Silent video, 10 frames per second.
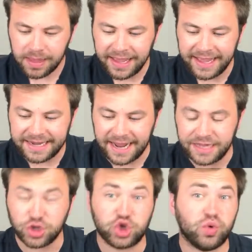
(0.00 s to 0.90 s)
and I
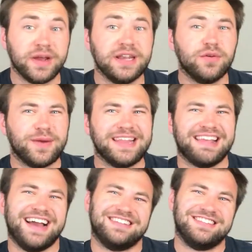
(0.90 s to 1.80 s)
enjoyed the way
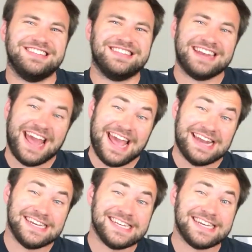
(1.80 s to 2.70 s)
last season
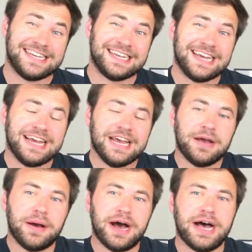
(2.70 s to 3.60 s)
ended,
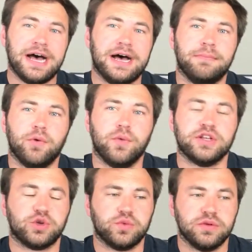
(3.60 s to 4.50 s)
um,
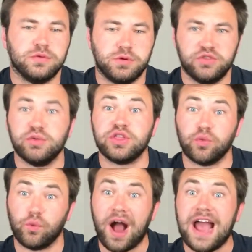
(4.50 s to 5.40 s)
which was with the
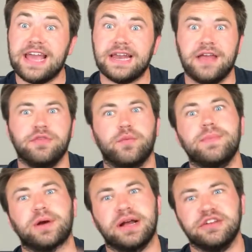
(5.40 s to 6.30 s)
riot and the
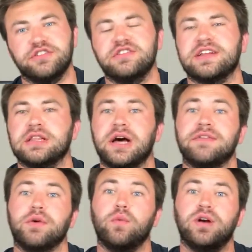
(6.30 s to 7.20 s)
repercussions, and a lot
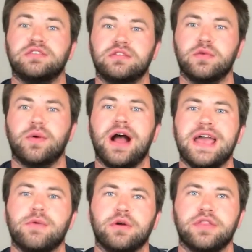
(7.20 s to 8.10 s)
of it was the
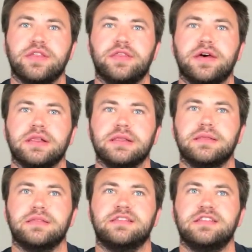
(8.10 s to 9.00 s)
riot, where the, the
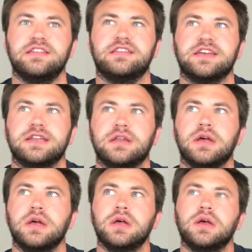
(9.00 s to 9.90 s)
season
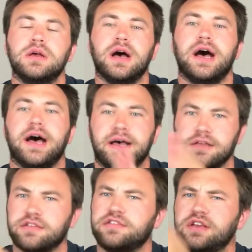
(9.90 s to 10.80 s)

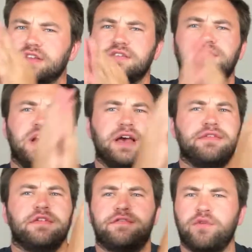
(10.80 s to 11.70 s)
uh, six,
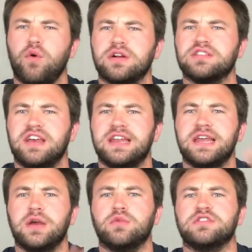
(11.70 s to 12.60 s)
five, four's
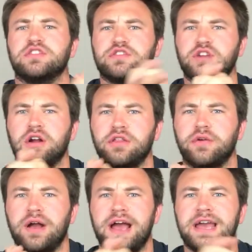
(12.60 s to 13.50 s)
ending was the start of the
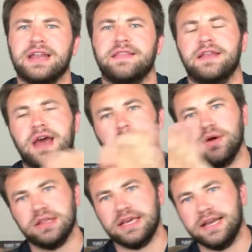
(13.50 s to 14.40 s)
riot, and then now
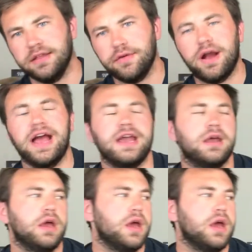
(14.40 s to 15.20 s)
we're at the end of the riot,